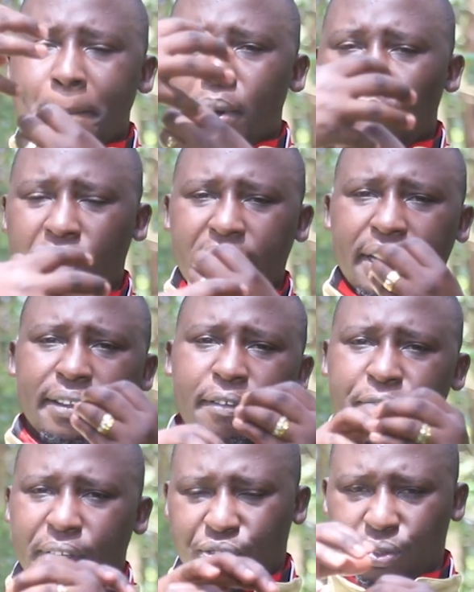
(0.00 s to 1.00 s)
blocking the
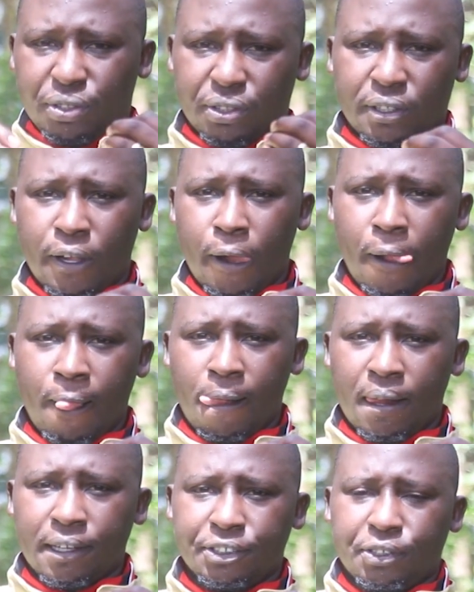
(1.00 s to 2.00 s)
vessels,
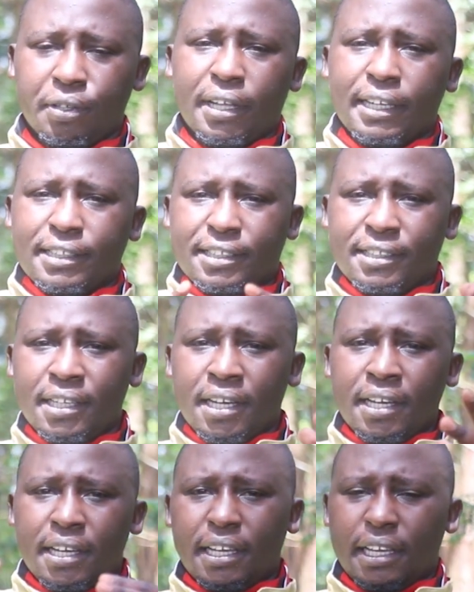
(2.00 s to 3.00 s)
so that
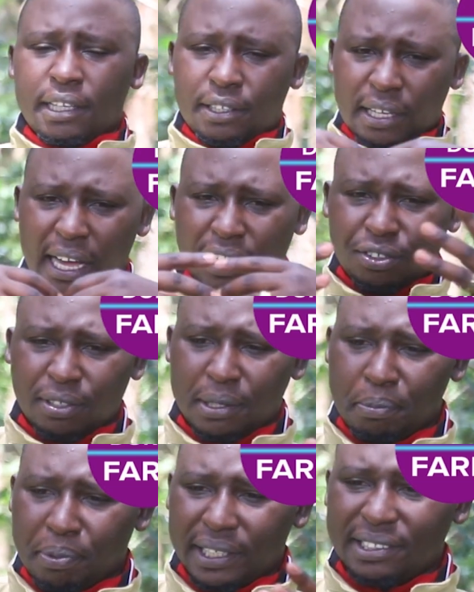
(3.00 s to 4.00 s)
it
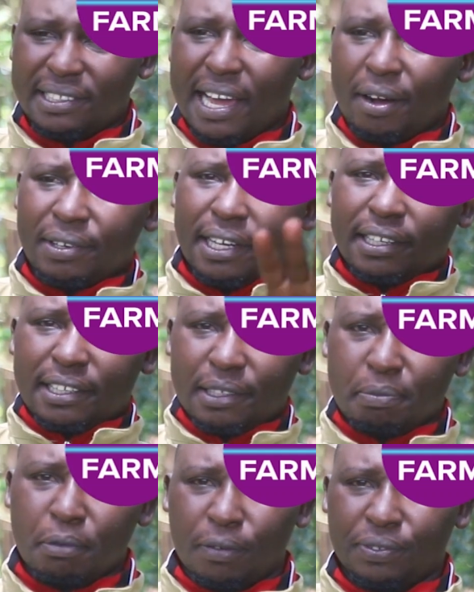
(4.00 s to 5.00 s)
actually breaks down and
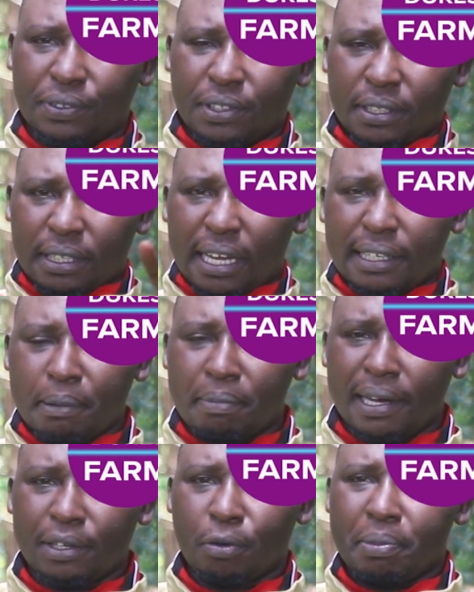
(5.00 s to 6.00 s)
it moves, and the
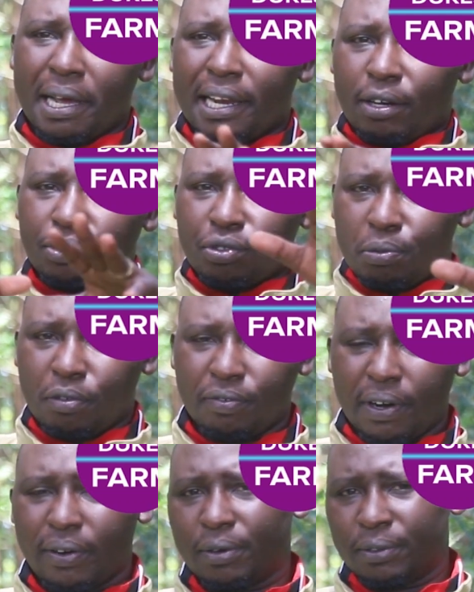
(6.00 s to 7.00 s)
blood will be allowed to move
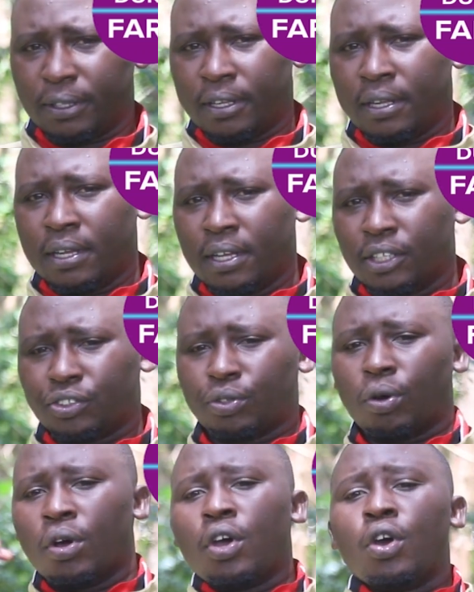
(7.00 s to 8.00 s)
around.
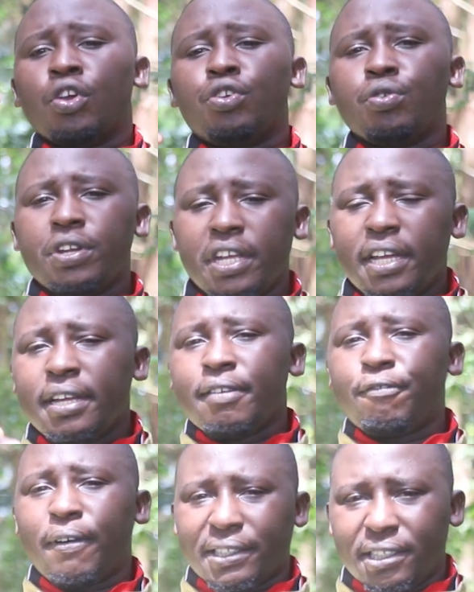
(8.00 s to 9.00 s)
So you need
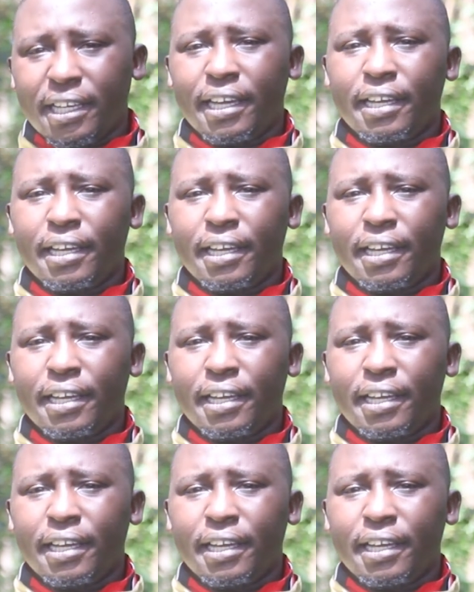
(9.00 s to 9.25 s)
first